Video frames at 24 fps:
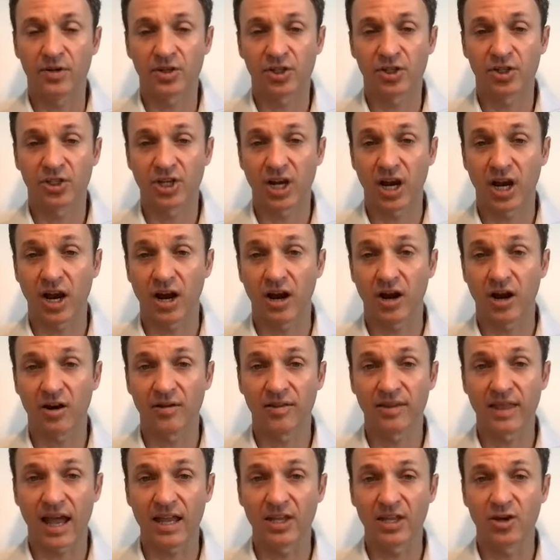
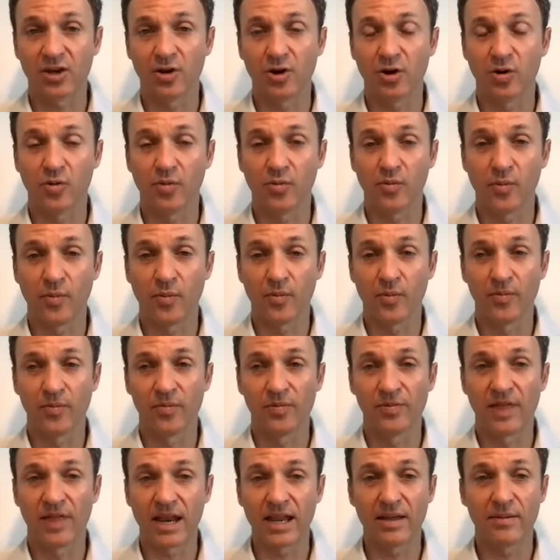shared that,
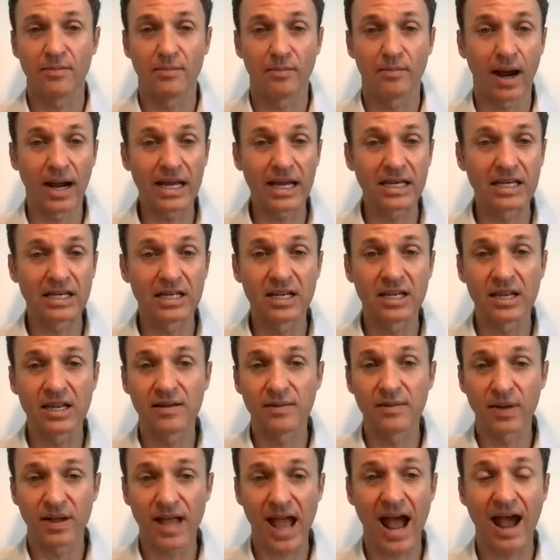that it might
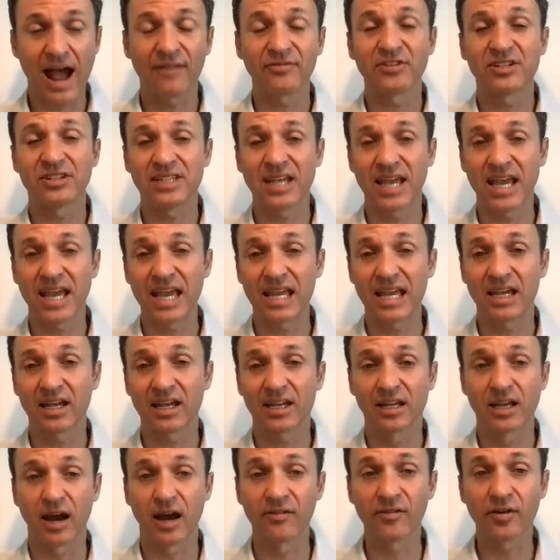have to
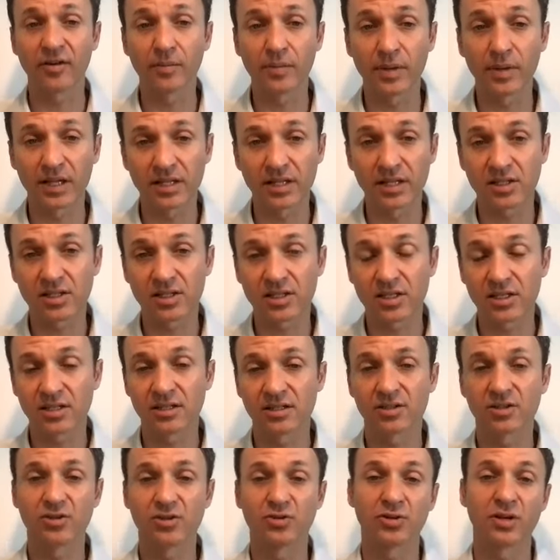take governments
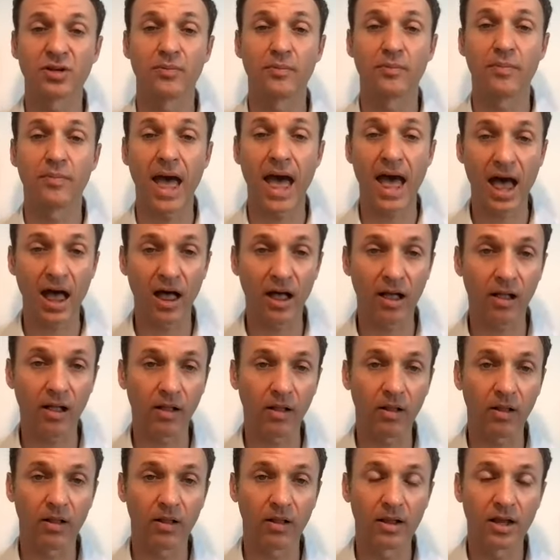to
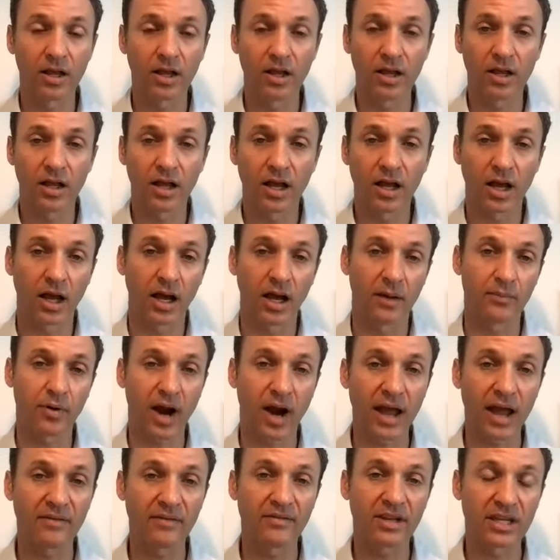compel
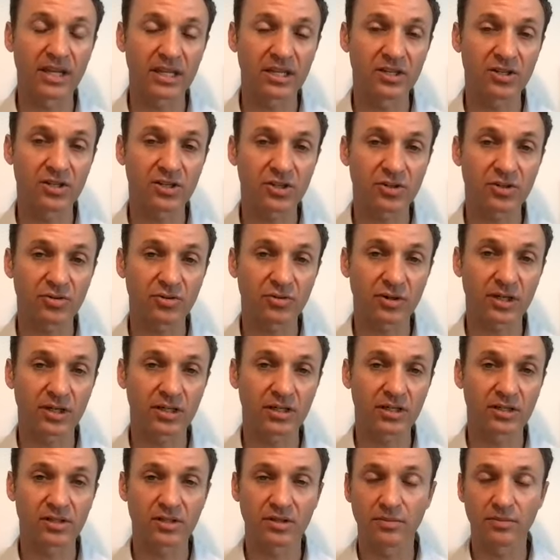private
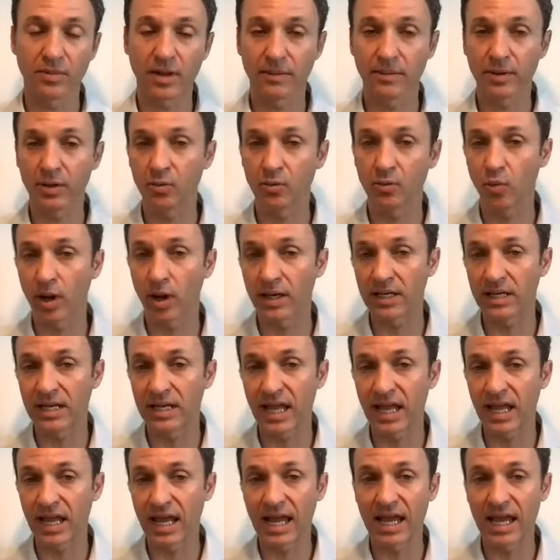industry to maybe one
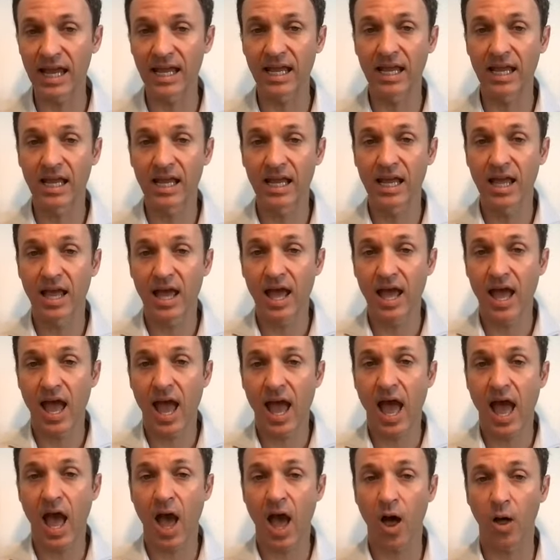day
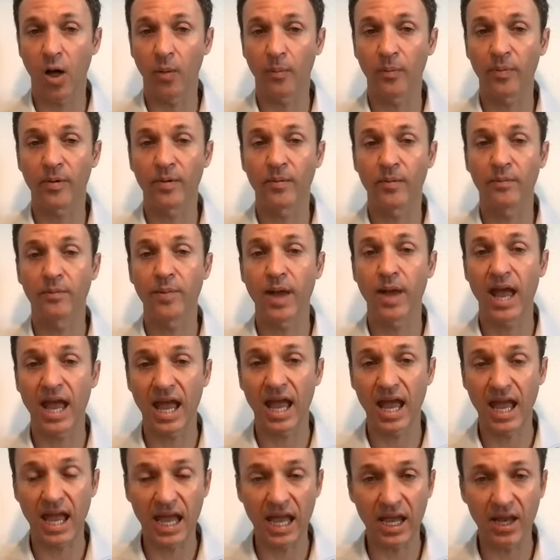help
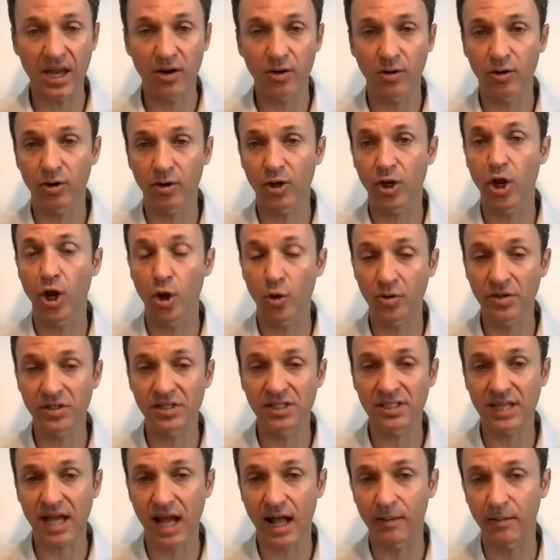pay or
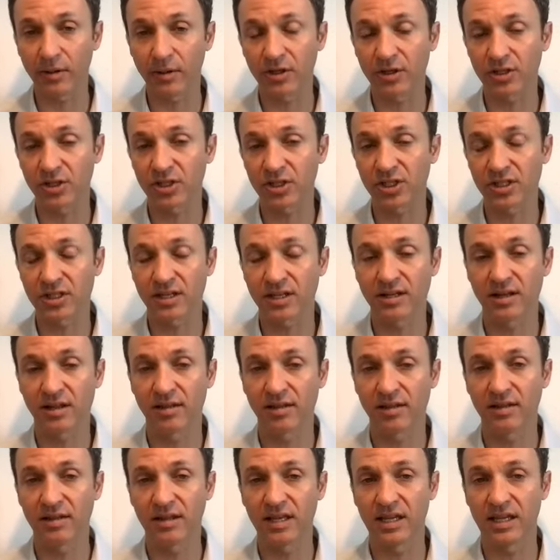co-establish
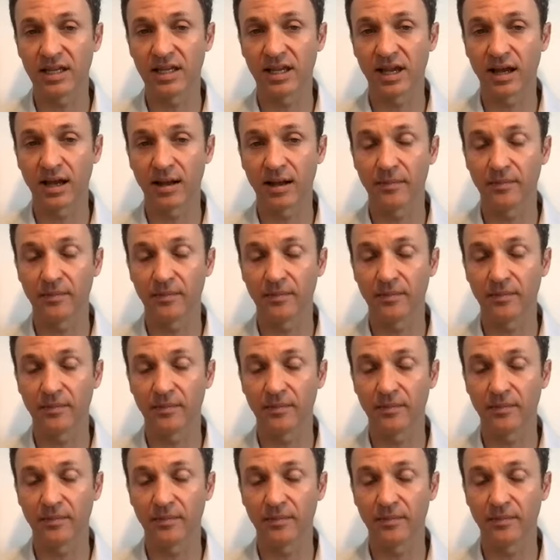the